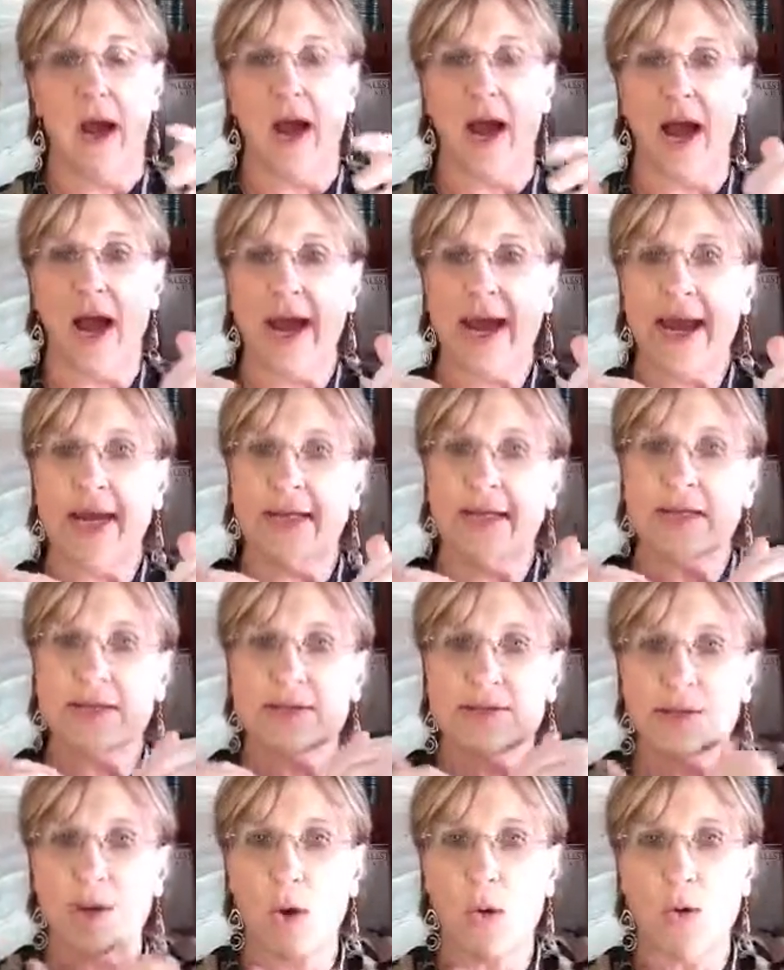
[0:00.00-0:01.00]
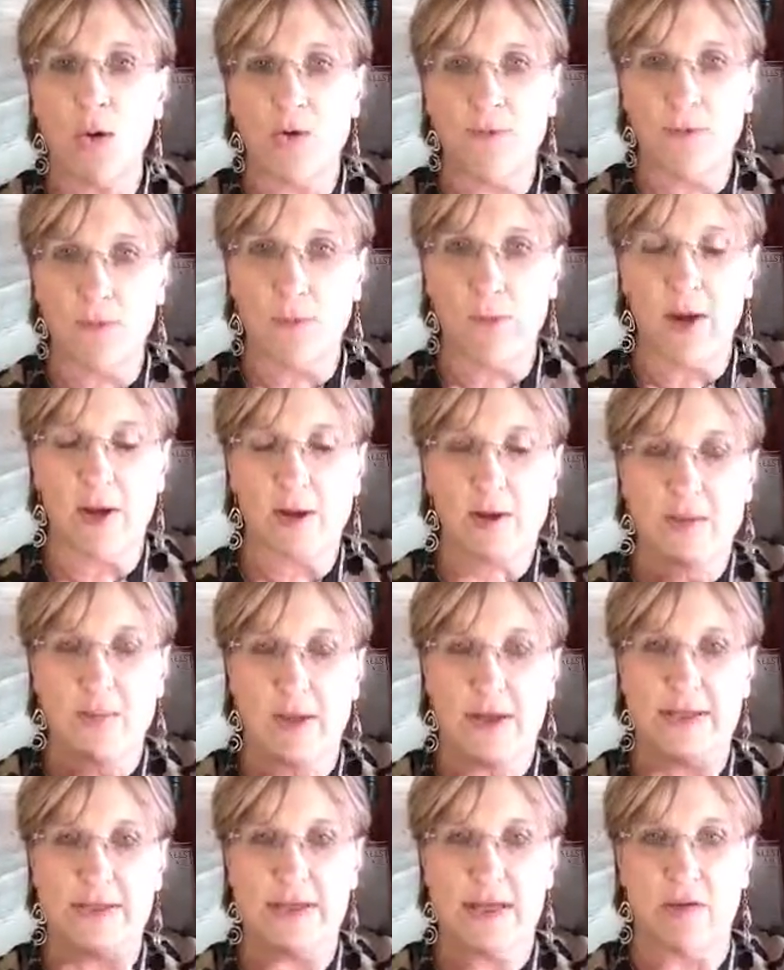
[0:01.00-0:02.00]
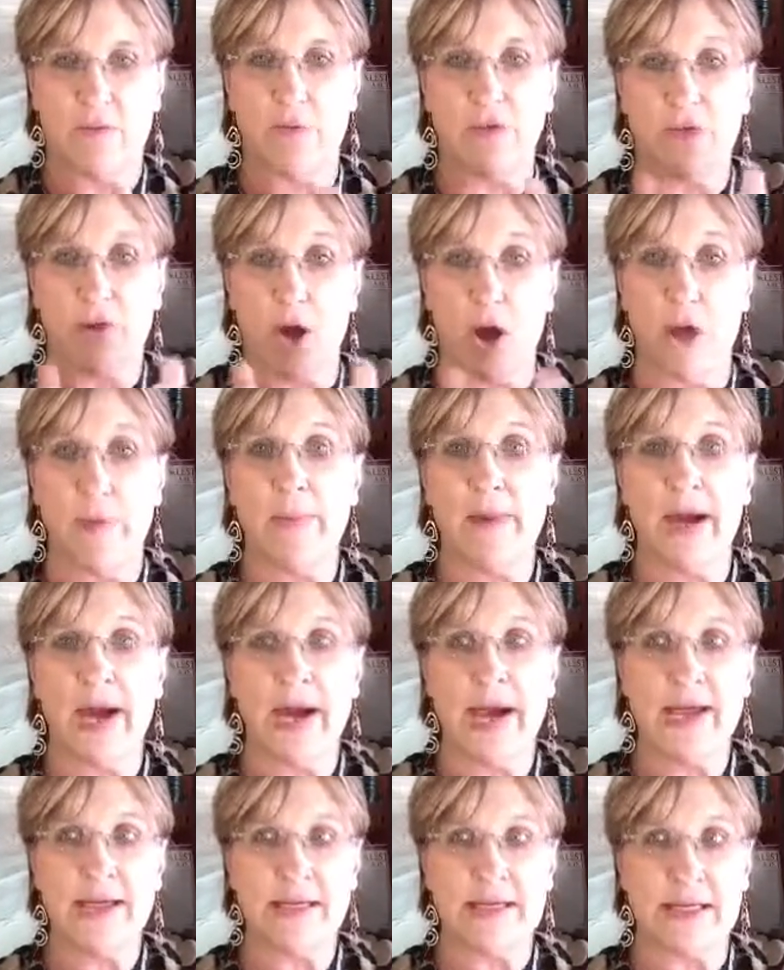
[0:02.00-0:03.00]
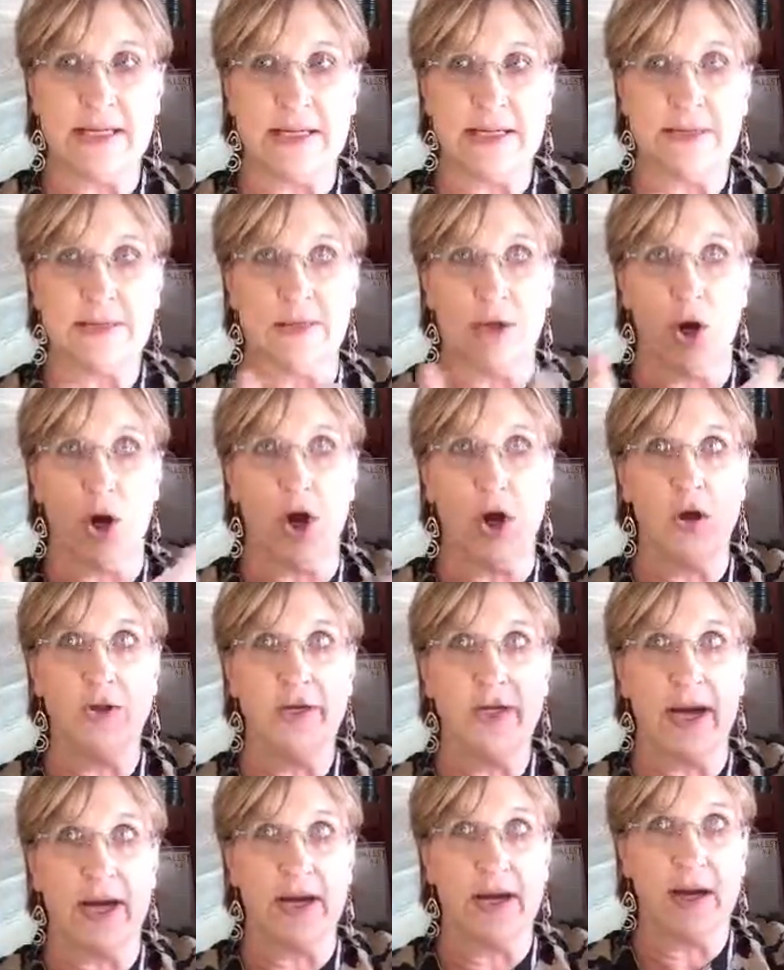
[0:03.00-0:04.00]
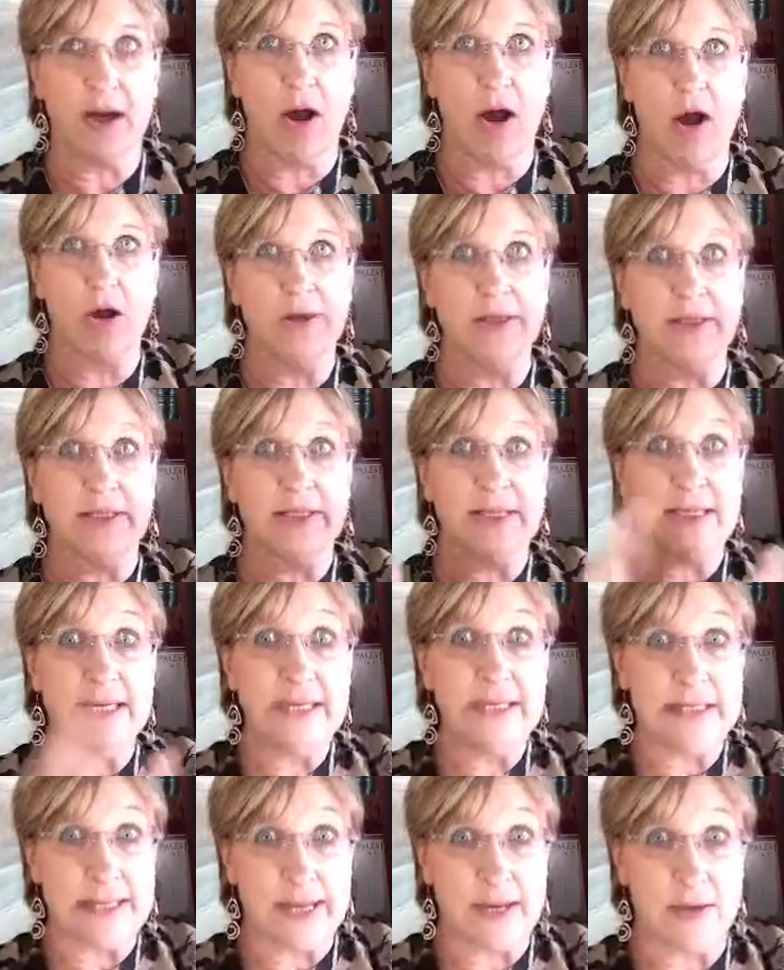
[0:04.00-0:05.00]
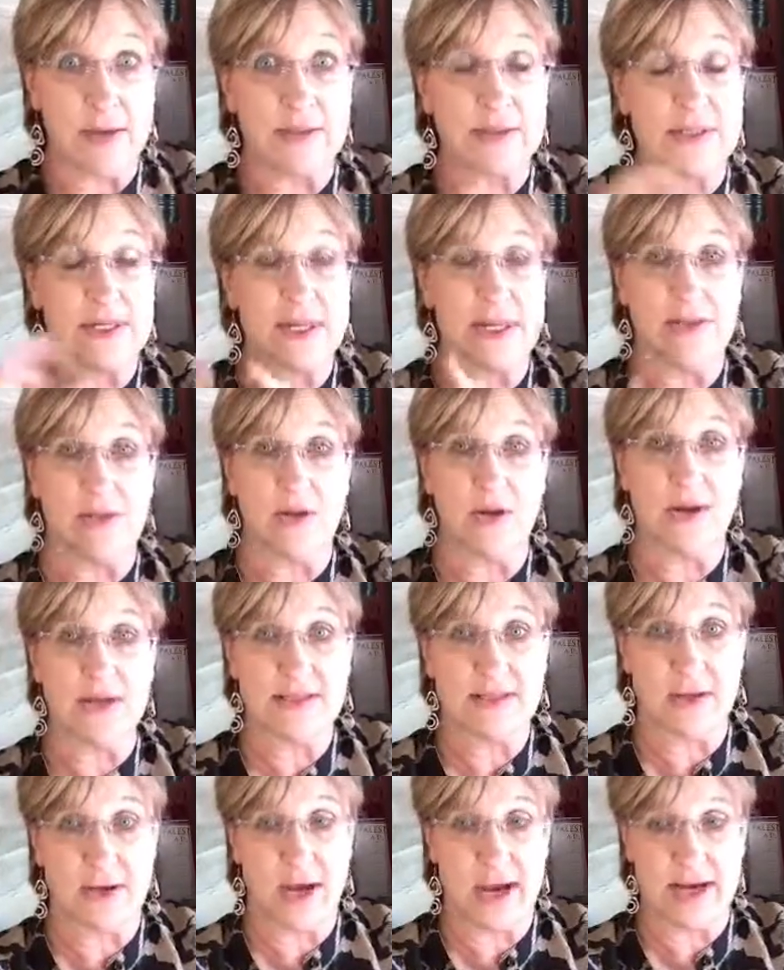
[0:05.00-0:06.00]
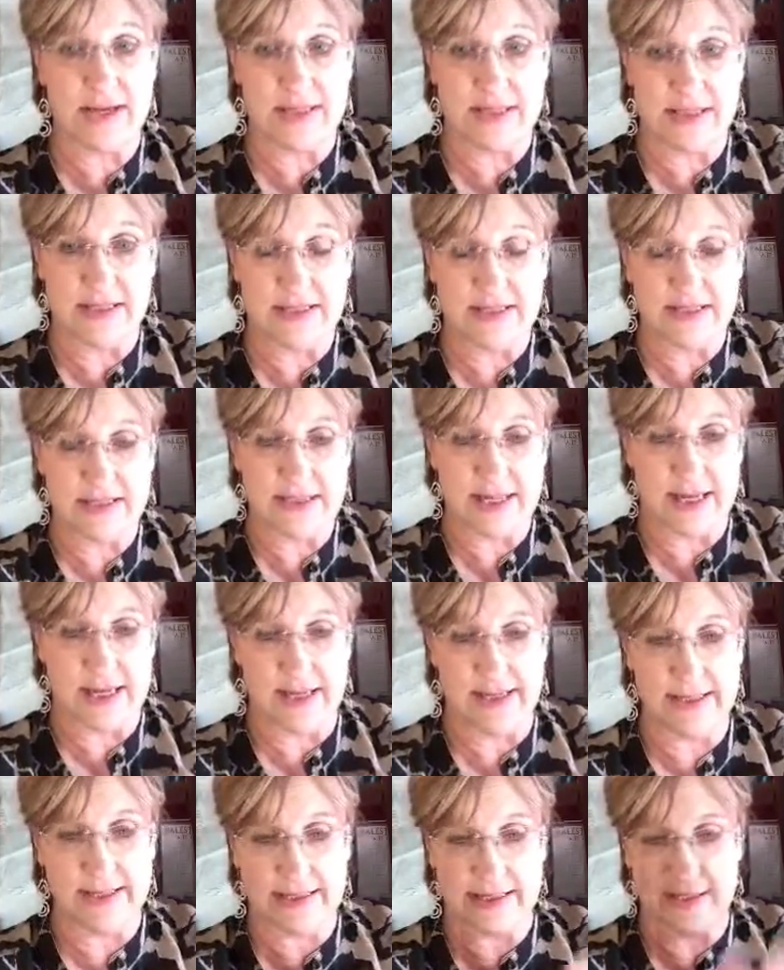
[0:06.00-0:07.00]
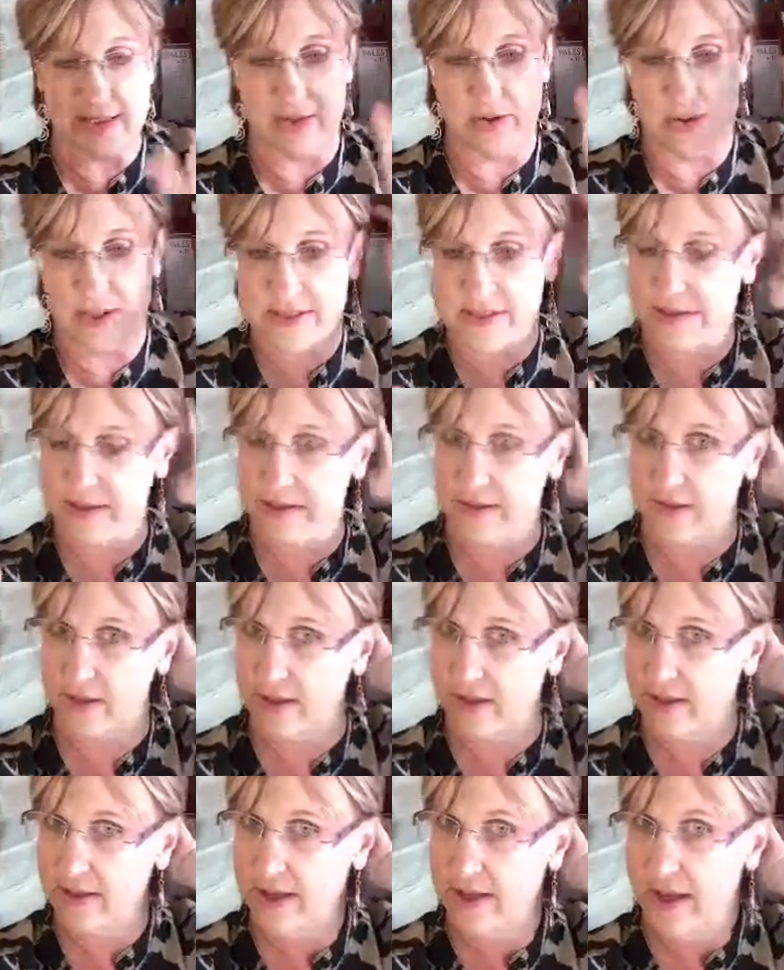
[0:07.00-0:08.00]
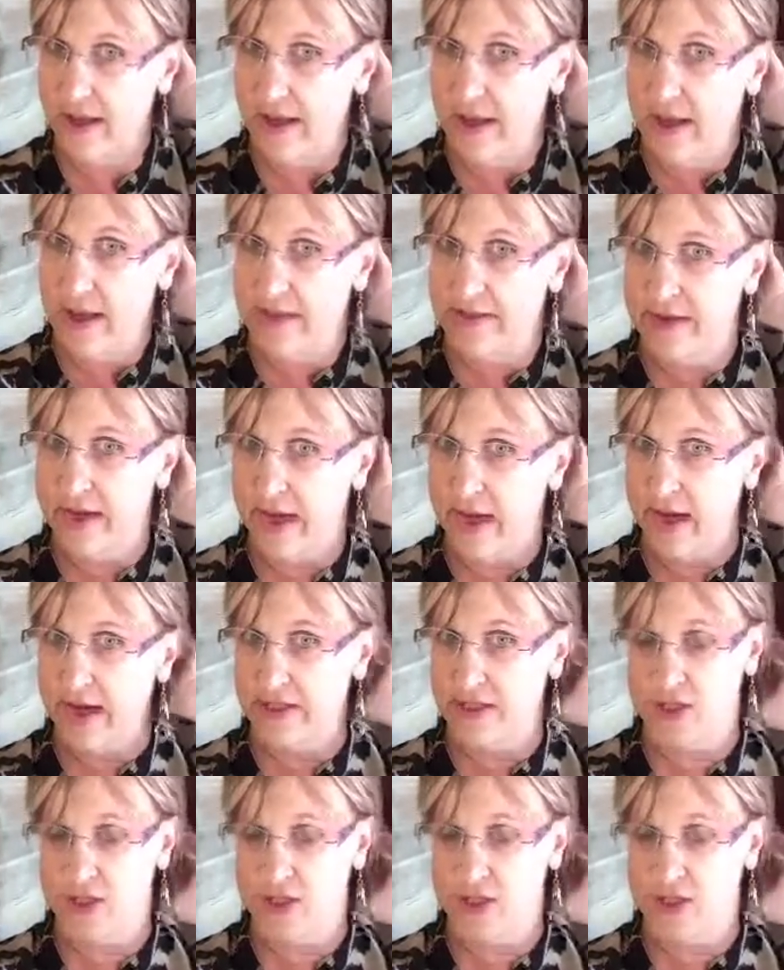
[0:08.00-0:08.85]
I had so overwhelmed myself with all my ideas and all the details to get those ideas done, etc., that I